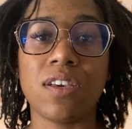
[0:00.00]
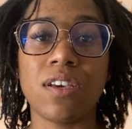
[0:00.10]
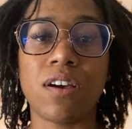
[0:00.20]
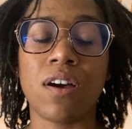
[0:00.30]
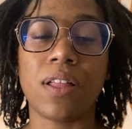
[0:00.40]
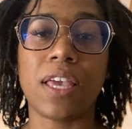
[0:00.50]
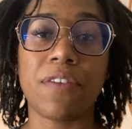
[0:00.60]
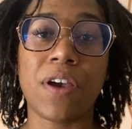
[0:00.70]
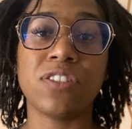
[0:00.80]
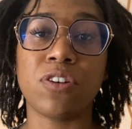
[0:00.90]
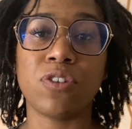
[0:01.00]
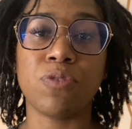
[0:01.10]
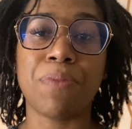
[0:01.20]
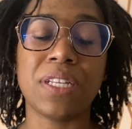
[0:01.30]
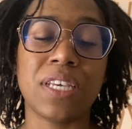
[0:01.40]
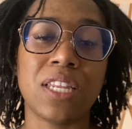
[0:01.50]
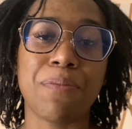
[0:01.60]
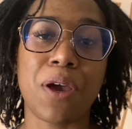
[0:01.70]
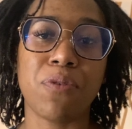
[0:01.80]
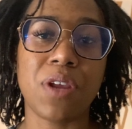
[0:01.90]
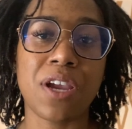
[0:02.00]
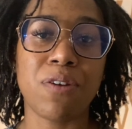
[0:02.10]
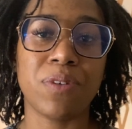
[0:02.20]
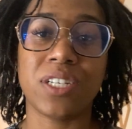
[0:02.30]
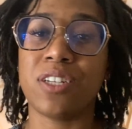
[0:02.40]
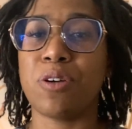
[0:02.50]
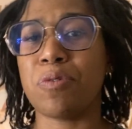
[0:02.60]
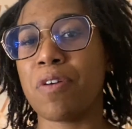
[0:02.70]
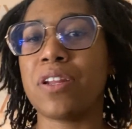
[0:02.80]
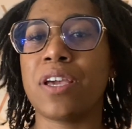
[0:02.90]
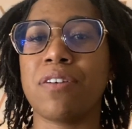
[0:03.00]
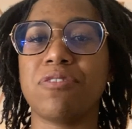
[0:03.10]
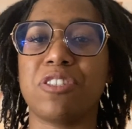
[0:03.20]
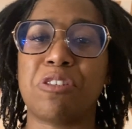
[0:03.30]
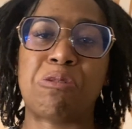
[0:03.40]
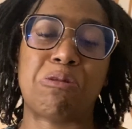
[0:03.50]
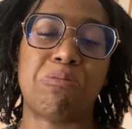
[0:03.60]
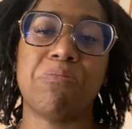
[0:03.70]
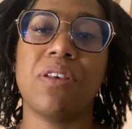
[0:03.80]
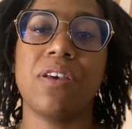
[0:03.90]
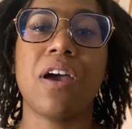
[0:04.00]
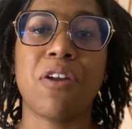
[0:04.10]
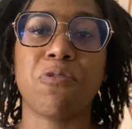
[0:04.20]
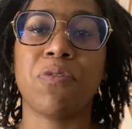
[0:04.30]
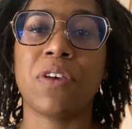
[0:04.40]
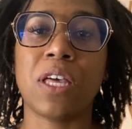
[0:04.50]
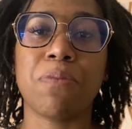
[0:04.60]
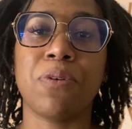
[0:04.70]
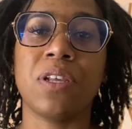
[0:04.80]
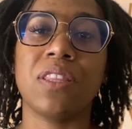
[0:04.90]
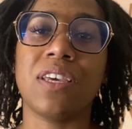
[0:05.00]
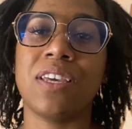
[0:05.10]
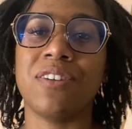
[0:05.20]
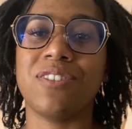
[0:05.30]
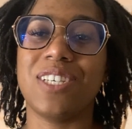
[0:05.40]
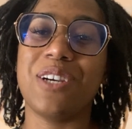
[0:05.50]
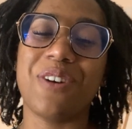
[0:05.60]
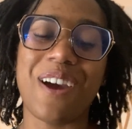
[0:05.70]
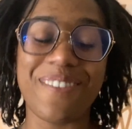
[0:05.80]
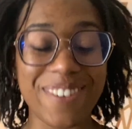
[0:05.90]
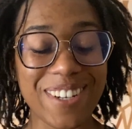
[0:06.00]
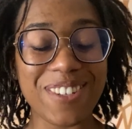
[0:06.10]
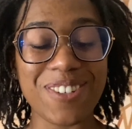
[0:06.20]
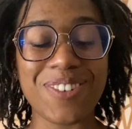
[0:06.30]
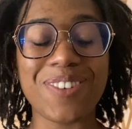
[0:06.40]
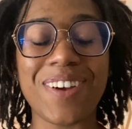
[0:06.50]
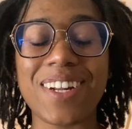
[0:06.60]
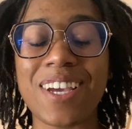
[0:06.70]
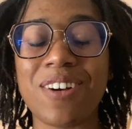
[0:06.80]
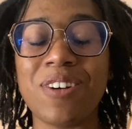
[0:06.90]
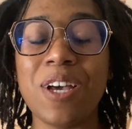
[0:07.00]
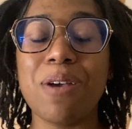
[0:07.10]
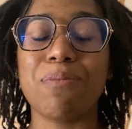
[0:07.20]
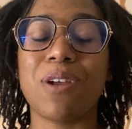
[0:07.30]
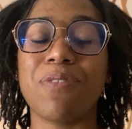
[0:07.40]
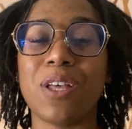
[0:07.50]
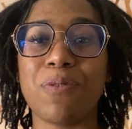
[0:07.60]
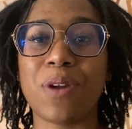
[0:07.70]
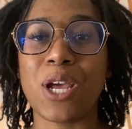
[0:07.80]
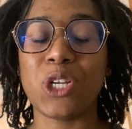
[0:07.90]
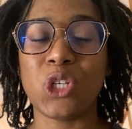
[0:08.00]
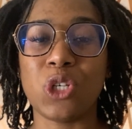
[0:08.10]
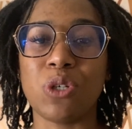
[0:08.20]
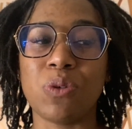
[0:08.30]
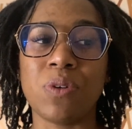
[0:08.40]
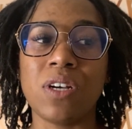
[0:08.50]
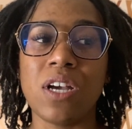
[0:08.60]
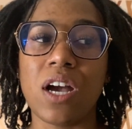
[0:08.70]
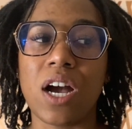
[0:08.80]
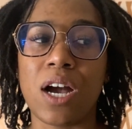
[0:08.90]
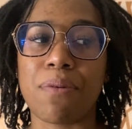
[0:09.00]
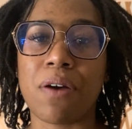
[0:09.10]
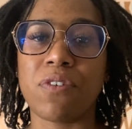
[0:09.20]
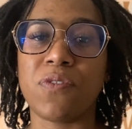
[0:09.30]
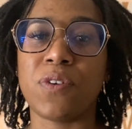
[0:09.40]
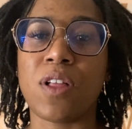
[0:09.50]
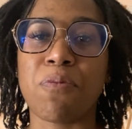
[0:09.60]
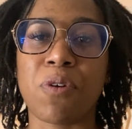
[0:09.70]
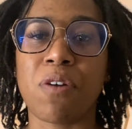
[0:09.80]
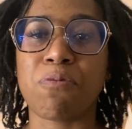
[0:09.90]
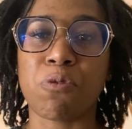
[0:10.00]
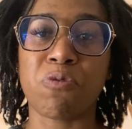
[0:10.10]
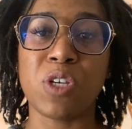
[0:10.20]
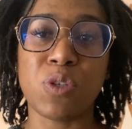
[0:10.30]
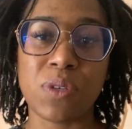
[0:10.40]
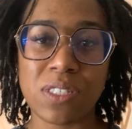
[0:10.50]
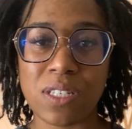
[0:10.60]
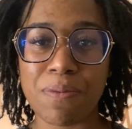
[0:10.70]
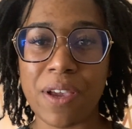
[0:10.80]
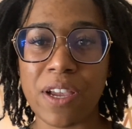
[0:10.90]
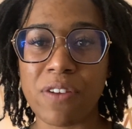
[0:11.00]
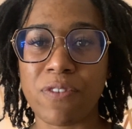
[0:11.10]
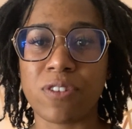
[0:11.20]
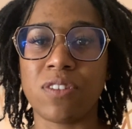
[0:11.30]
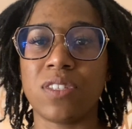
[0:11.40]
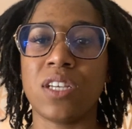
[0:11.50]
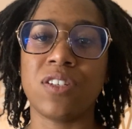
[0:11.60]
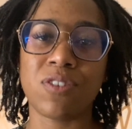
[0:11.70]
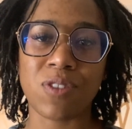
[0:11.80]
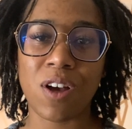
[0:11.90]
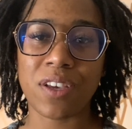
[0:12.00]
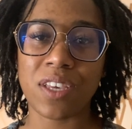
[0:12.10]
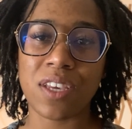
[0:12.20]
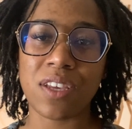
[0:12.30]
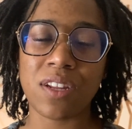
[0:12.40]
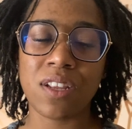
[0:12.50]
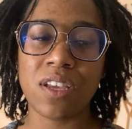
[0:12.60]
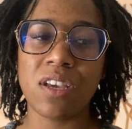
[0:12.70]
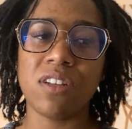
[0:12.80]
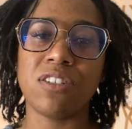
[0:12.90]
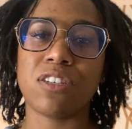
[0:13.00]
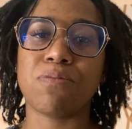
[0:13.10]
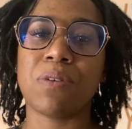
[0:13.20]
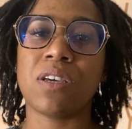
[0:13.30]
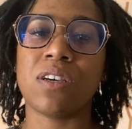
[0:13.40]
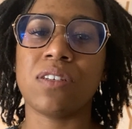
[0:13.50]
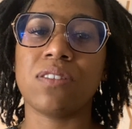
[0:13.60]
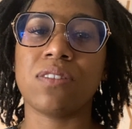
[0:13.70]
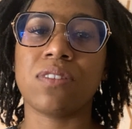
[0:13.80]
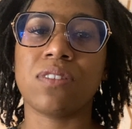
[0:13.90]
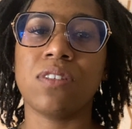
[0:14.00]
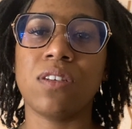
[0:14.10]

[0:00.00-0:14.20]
like if I start maintaining my own hair, which I don't right now just because I don't feel like putting the energy or effort into it right now, but I feel like when I do, I would feel a lot more comfortable retwisting my hair versus interlocking it, just because